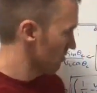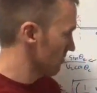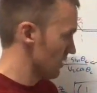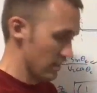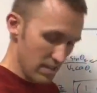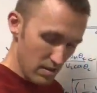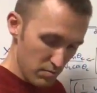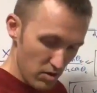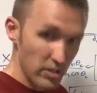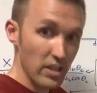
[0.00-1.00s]
Right, now I'm
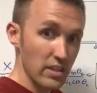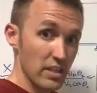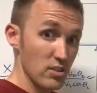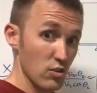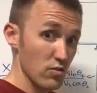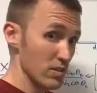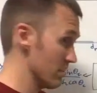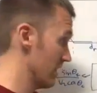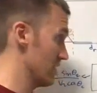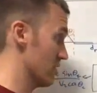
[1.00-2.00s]
knocking things over,
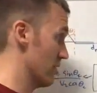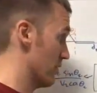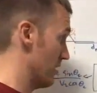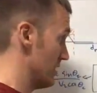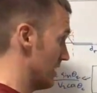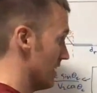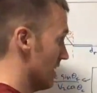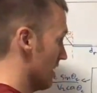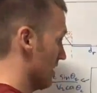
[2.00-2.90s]
things going crazy.